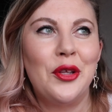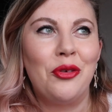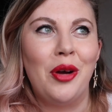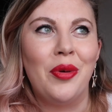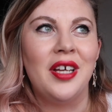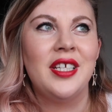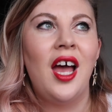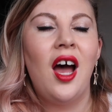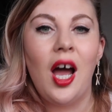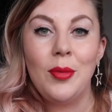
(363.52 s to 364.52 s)
not the right word.
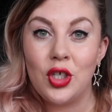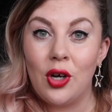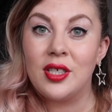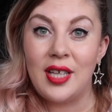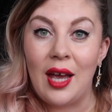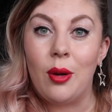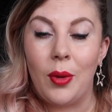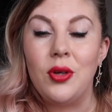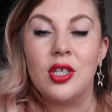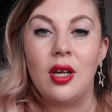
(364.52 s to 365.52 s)
I'm shocked at how
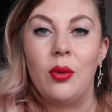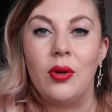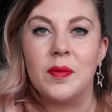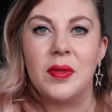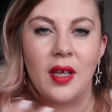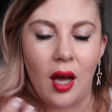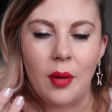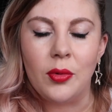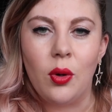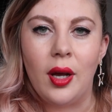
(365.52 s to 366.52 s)
emotional I was, because
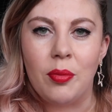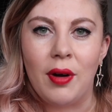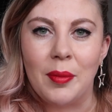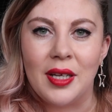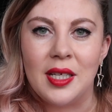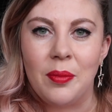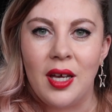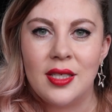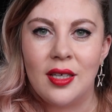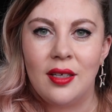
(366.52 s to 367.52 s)
I'm quite a pragmatic
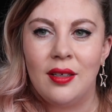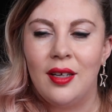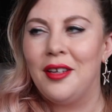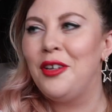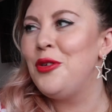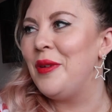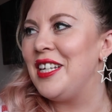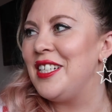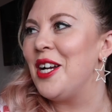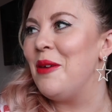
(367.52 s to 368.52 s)
person. Who am I
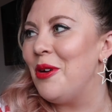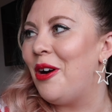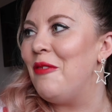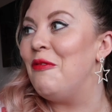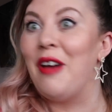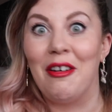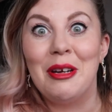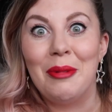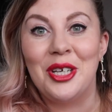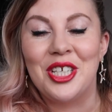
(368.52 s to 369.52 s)
kidding? I'm not. I'm
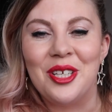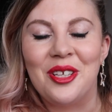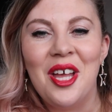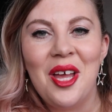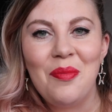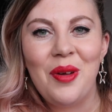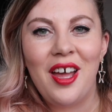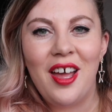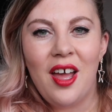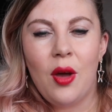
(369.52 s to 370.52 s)
very emotional.
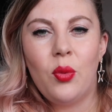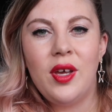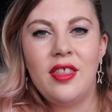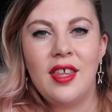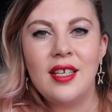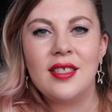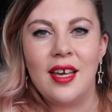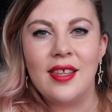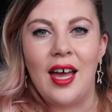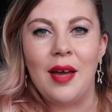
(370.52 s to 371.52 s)
But with things
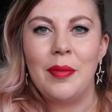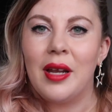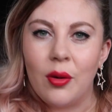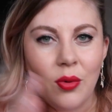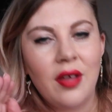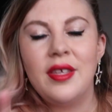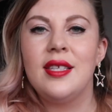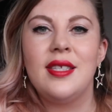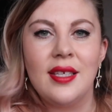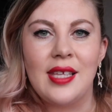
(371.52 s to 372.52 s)
like that, I'm a bit like, well,
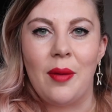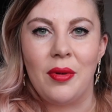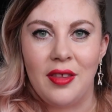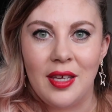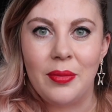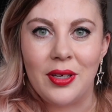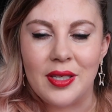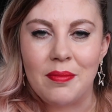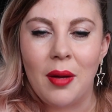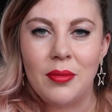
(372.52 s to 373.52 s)
these things happen. I think
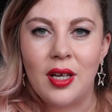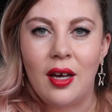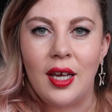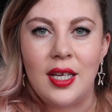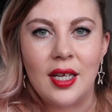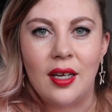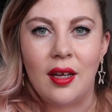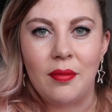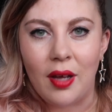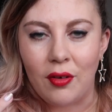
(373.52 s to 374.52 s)
because Mum died and
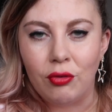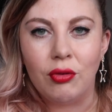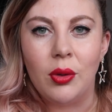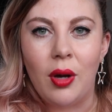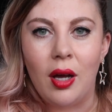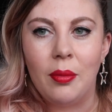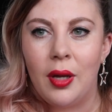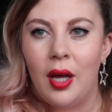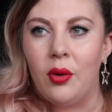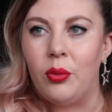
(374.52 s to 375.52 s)
I grew
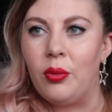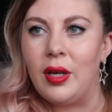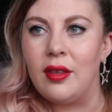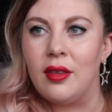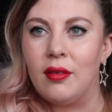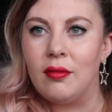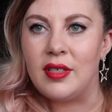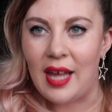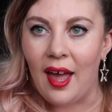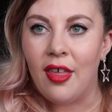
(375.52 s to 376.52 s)
up with
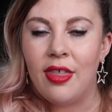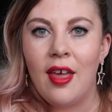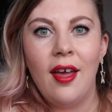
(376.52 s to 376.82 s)
death,